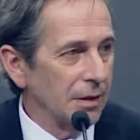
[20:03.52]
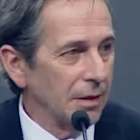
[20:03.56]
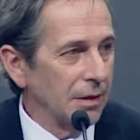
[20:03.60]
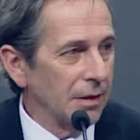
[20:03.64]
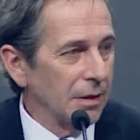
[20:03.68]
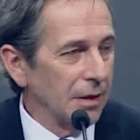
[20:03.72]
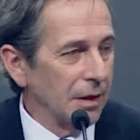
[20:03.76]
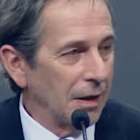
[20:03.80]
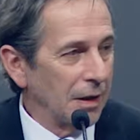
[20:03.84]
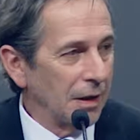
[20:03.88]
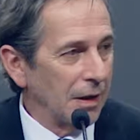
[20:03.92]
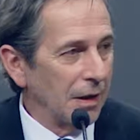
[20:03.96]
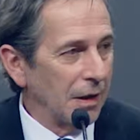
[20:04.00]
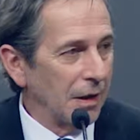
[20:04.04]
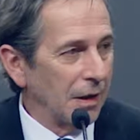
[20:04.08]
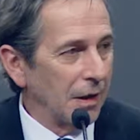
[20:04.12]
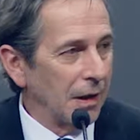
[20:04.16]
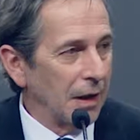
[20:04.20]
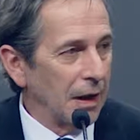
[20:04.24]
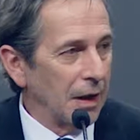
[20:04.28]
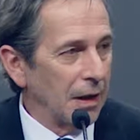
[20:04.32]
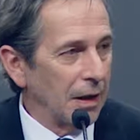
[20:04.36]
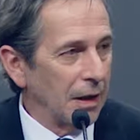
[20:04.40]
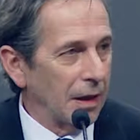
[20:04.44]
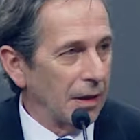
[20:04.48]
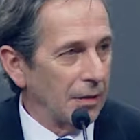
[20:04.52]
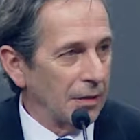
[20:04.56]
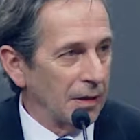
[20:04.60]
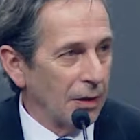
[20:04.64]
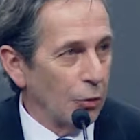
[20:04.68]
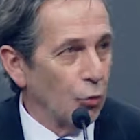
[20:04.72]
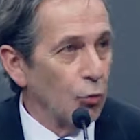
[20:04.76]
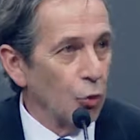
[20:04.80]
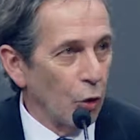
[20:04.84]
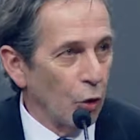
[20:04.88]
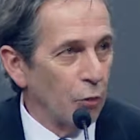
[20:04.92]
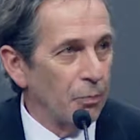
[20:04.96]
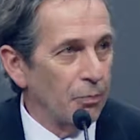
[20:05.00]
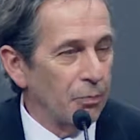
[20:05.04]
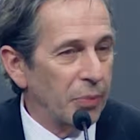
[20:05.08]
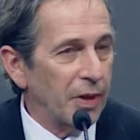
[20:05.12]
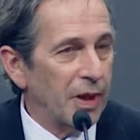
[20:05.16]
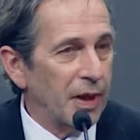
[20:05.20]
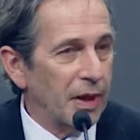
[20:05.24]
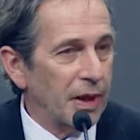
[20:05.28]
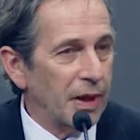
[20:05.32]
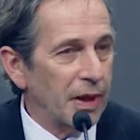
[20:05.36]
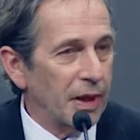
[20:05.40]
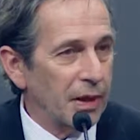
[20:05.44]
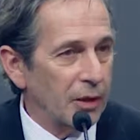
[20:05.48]
ethical contradiction
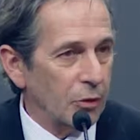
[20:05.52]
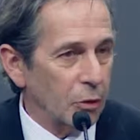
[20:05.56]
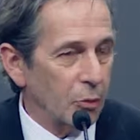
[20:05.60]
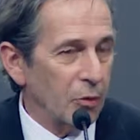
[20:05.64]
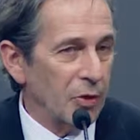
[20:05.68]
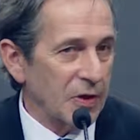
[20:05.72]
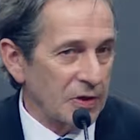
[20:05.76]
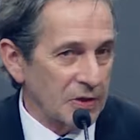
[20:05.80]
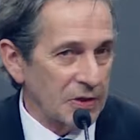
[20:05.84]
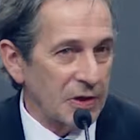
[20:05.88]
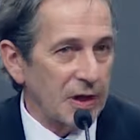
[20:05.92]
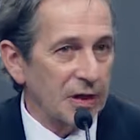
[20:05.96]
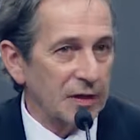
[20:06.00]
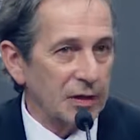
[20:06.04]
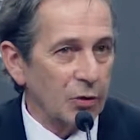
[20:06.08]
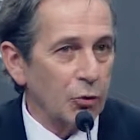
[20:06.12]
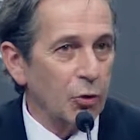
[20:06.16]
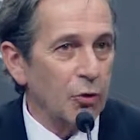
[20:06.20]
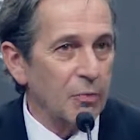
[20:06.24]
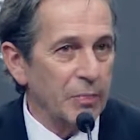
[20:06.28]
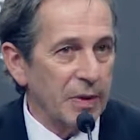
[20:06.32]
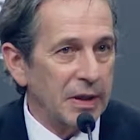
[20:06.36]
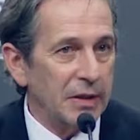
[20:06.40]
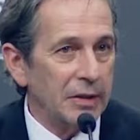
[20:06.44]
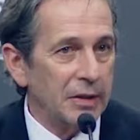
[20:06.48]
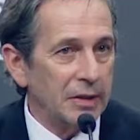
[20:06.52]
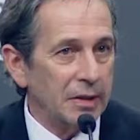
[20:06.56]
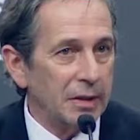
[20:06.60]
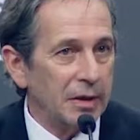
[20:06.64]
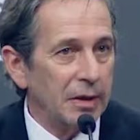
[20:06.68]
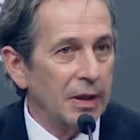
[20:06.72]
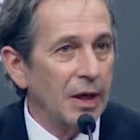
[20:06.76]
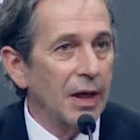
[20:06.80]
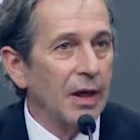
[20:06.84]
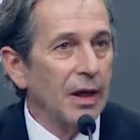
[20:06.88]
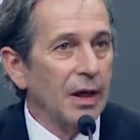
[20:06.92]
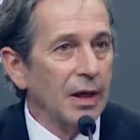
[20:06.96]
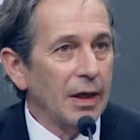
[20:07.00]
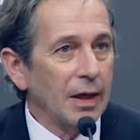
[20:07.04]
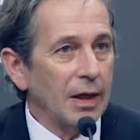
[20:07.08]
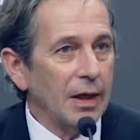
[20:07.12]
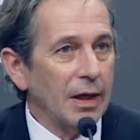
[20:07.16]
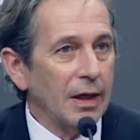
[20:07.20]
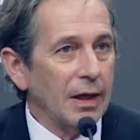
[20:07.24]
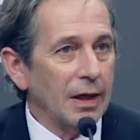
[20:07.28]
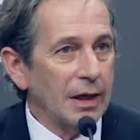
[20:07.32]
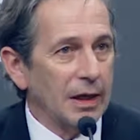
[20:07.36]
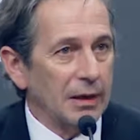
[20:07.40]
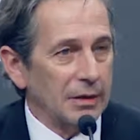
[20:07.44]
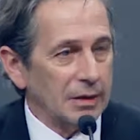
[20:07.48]
of a man, as I said
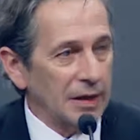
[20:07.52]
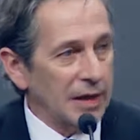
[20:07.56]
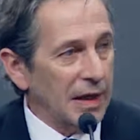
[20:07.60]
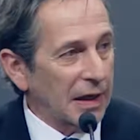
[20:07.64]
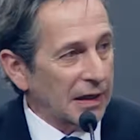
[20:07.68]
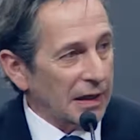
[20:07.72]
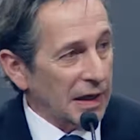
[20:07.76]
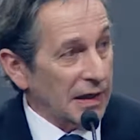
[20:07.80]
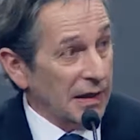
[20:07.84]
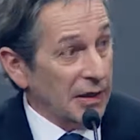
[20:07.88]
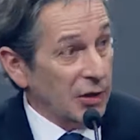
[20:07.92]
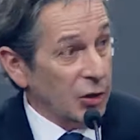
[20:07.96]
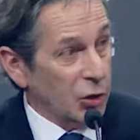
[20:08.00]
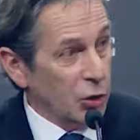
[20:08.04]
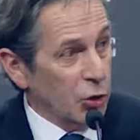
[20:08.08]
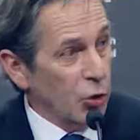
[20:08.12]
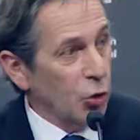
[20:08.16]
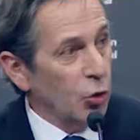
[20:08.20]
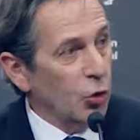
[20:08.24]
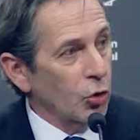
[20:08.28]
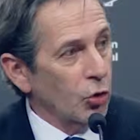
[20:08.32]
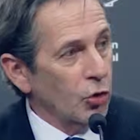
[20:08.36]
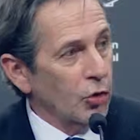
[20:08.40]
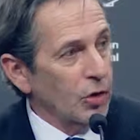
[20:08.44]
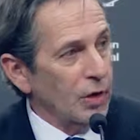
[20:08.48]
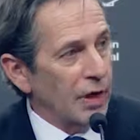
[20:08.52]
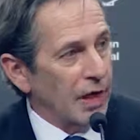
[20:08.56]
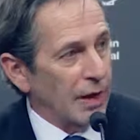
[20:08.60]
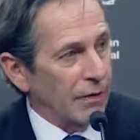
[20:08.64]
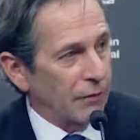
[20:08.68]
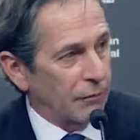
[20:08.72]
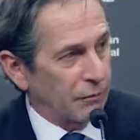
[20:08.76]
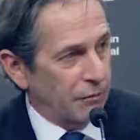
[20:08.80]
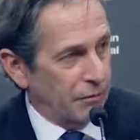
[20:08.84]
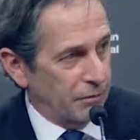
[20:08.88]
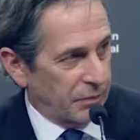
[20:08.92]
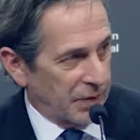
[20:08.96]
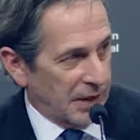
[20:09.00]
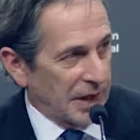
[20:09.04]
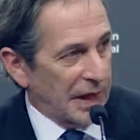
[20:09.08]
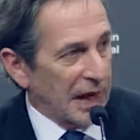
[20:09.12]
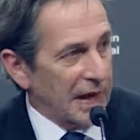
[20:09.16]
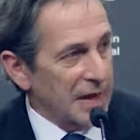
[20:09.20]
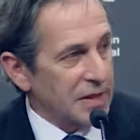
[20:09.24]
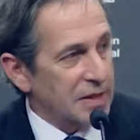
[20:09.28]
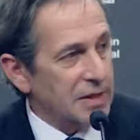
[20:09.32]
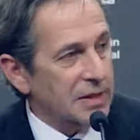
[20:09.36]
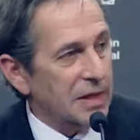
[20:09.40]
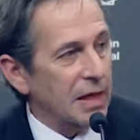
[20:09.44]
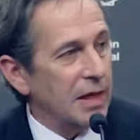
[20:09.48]
before, between
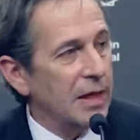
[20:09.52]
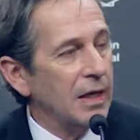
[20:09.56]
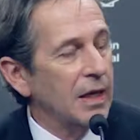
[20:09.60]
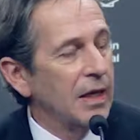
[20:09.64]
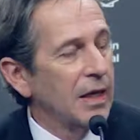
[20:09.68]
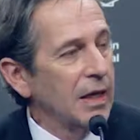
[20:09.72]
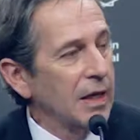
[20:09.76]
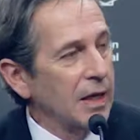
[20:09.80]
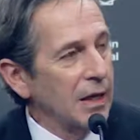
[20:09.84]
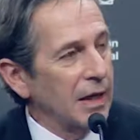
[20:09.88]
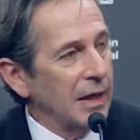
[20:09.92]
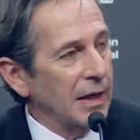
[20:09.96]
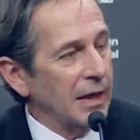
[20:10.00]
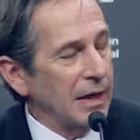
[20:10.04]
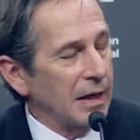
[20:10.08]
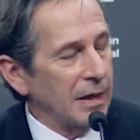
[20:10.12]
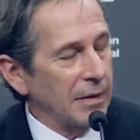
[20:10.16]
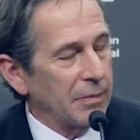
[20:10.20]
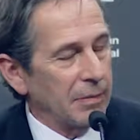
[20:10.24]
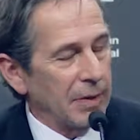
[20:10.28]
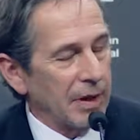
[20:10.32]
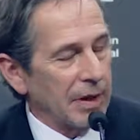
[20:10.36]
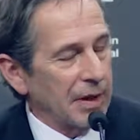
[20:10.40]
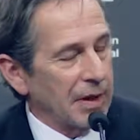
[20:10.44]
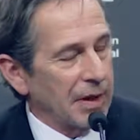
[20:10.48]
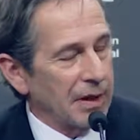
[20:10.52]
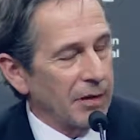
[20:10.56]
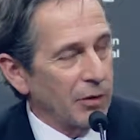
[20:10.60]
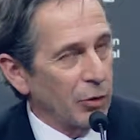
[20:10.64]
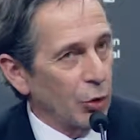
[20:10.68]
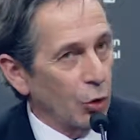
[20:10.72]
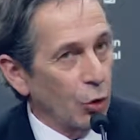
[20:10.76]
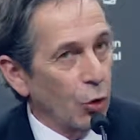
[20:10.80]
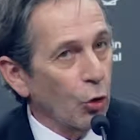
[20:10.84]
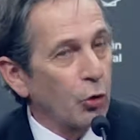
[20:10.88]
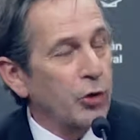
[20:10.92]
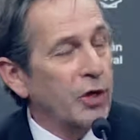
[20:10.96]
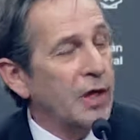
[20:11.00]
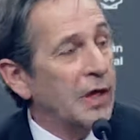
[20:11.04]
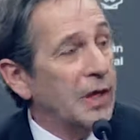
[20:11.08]
religion, his beliefs,